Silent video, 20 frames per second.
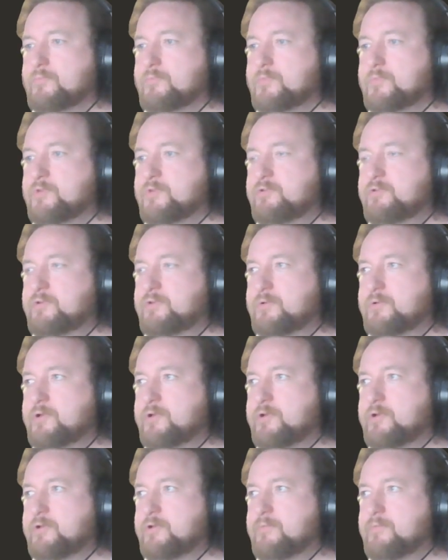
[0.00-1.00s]
It's still
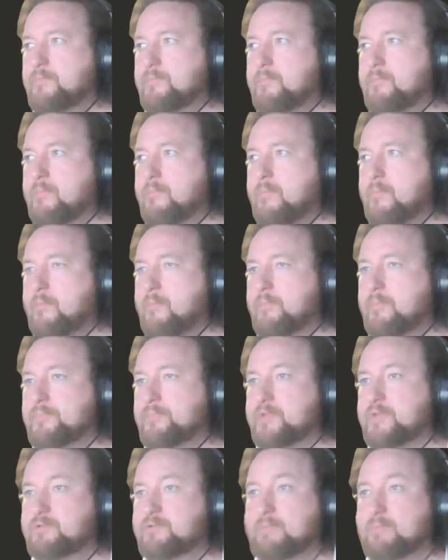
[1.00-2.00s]
good.
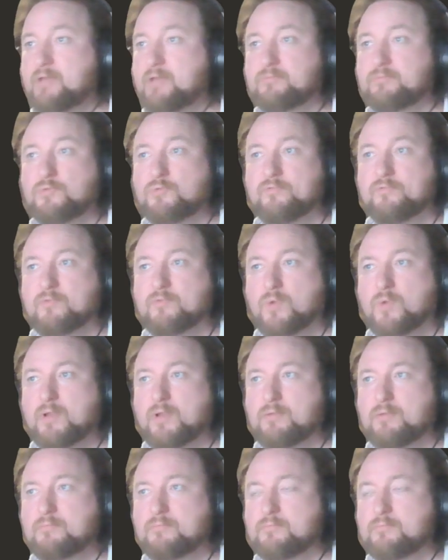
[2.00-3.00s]
That's the best move for white.
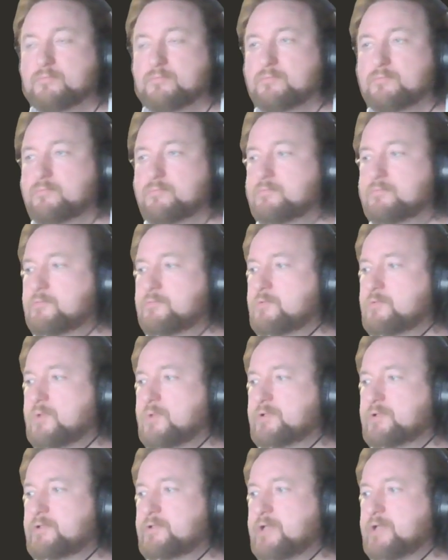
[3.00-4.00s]
So well
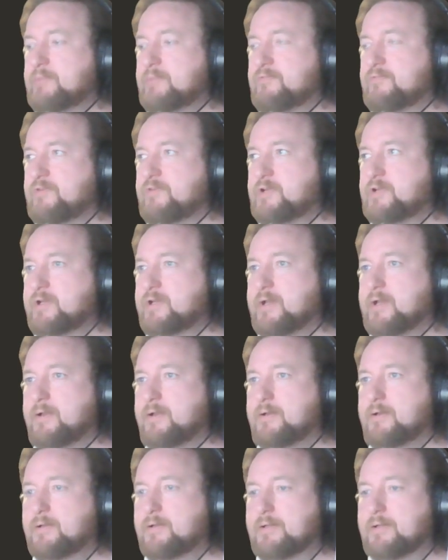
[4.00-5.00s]
done to them for finding that.
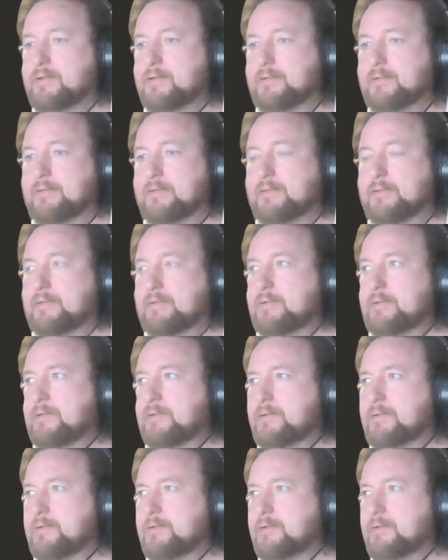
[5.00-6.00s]

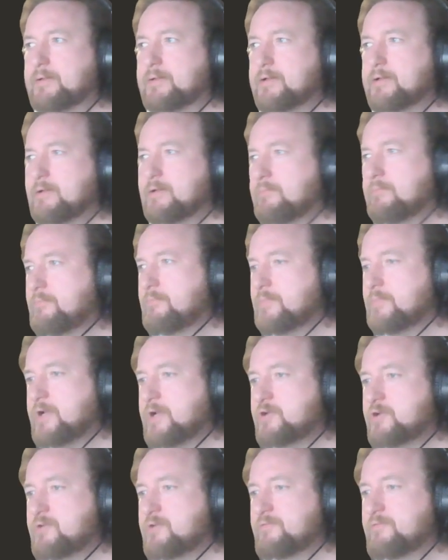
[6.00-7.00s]
I
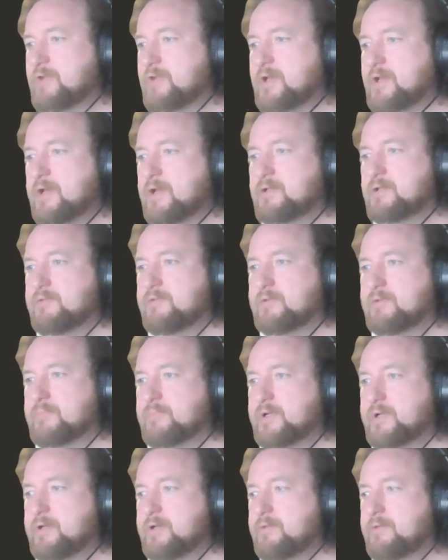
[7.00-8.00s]
should have again developed my
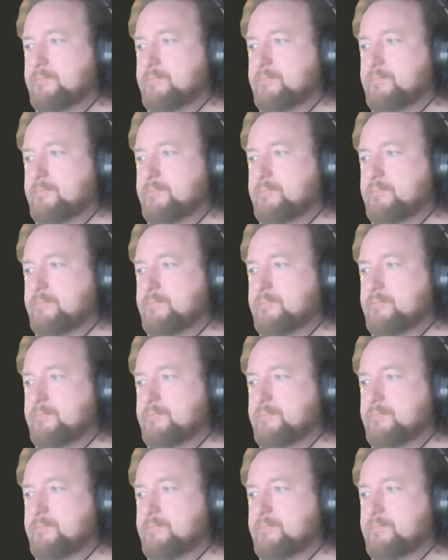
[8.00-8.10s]
knight.